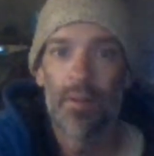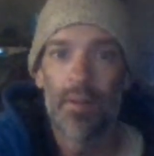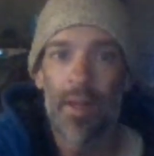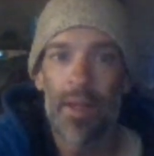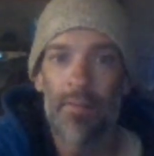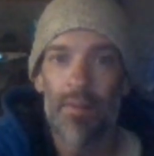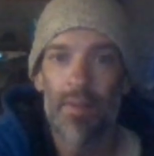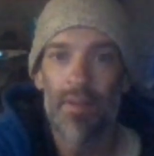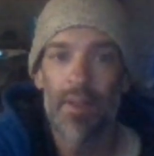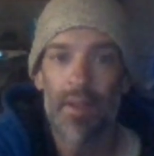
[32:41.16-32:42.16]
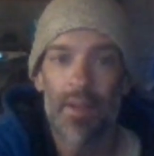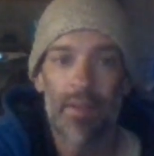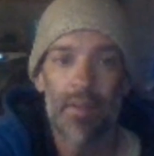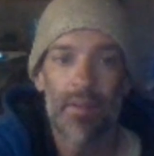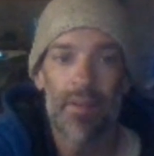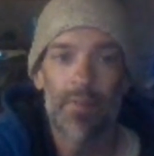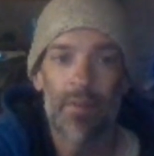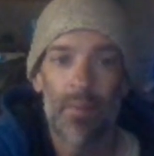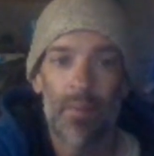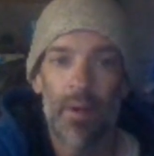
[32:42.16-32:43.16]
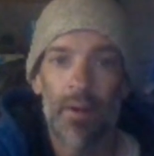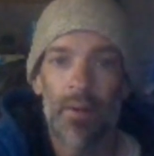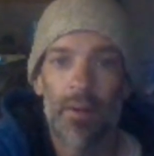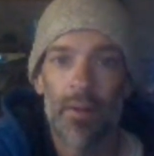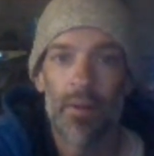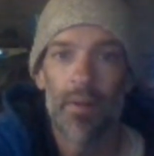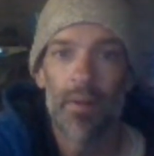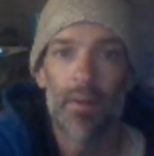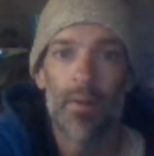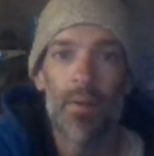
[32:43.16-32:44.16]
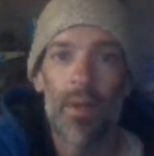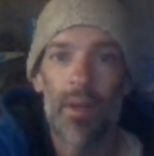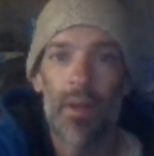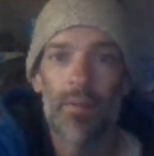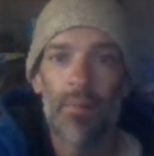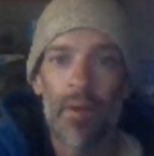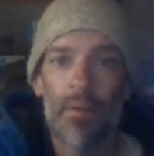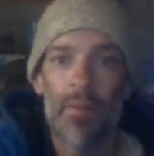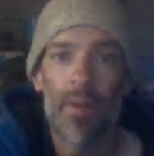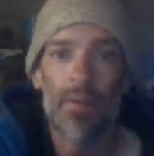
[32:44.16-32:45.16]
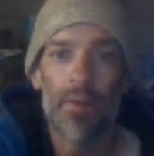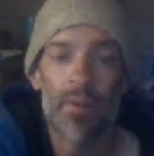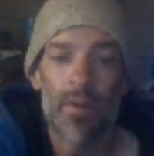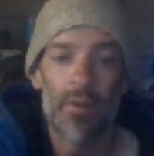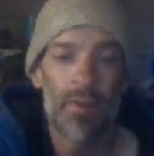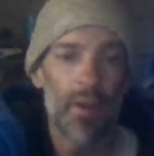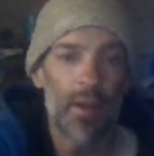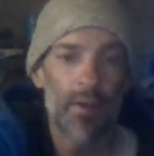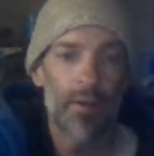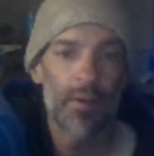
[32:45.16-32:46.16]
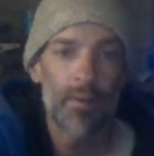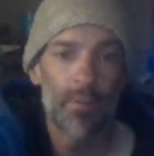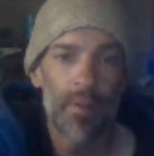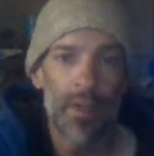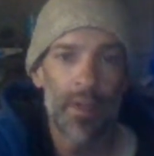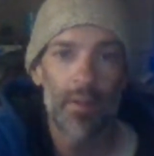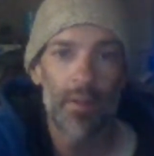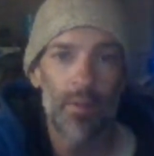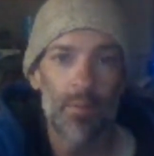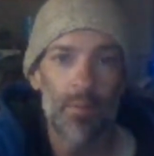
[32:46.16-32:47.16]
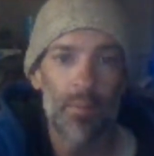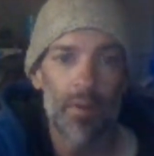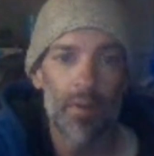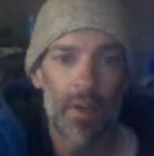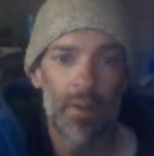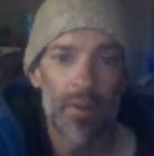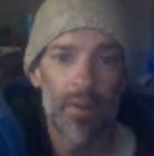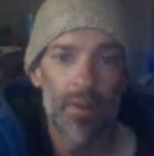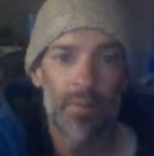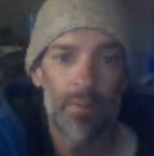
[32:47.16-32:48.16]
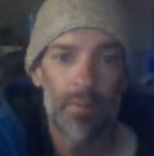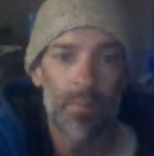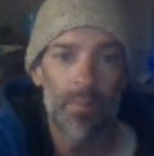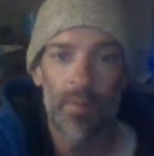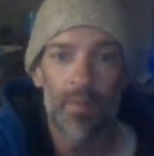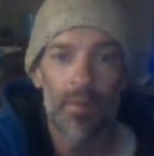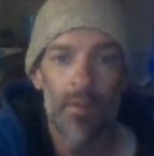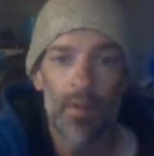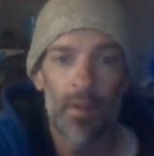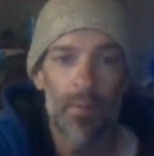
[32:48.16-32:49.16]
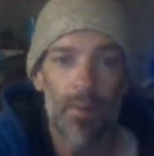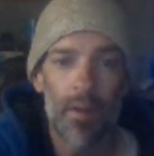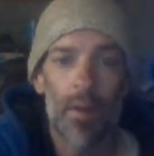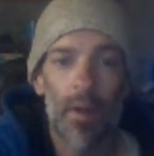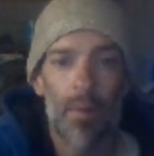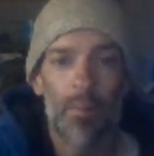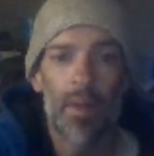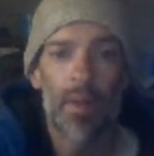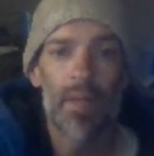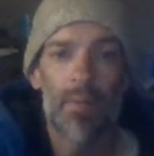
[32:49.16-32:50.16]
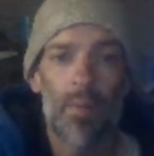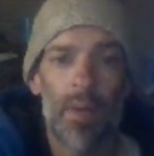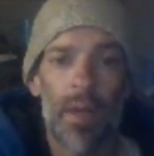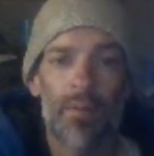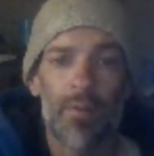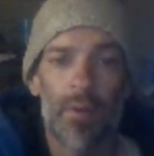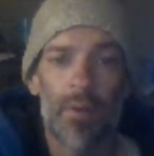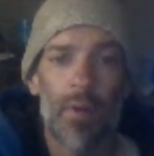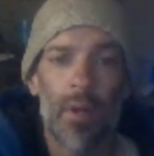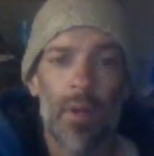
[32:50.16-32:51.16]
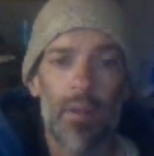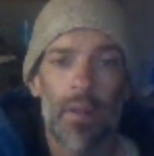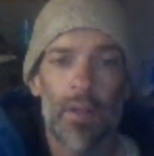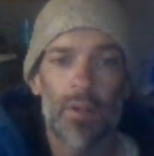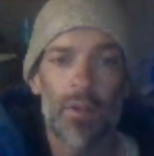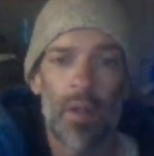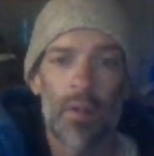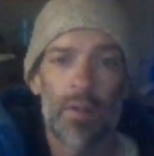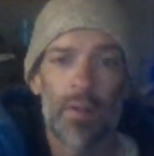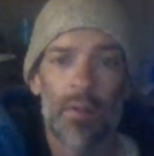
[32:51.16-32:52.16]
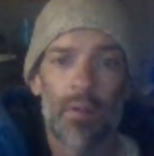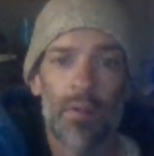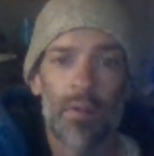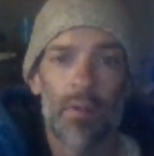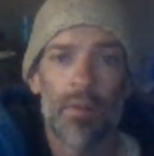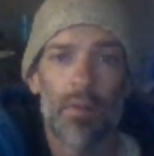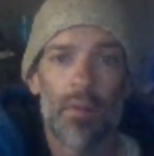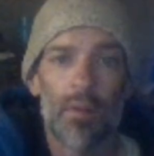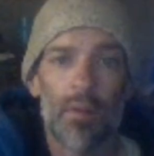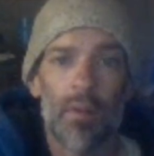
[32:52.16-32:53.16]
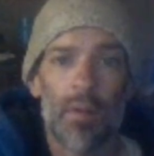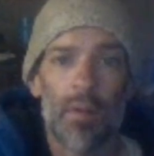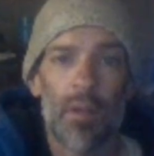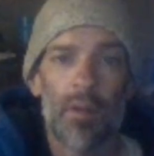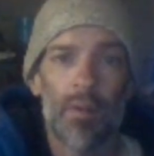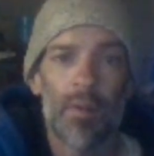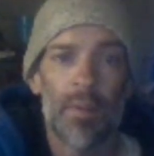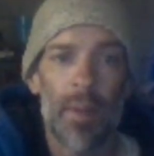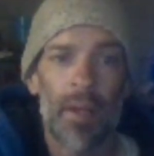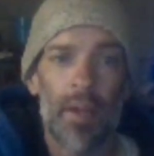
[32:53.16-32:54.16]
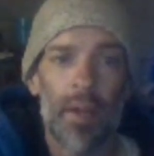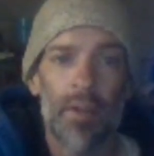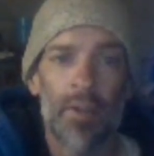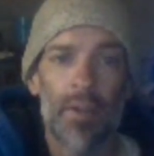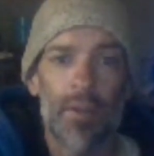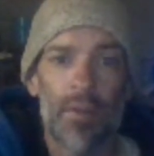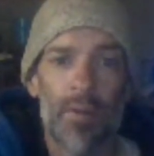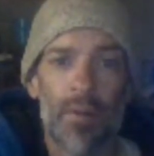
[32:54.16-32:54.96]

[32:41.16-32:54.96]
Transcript: I haven't seen any of this stuff in a while. Who cares about a favorite Star Trek character being a new person on a different? Okay. Plasma waves are cooking electrons in Earth's magnetic shield.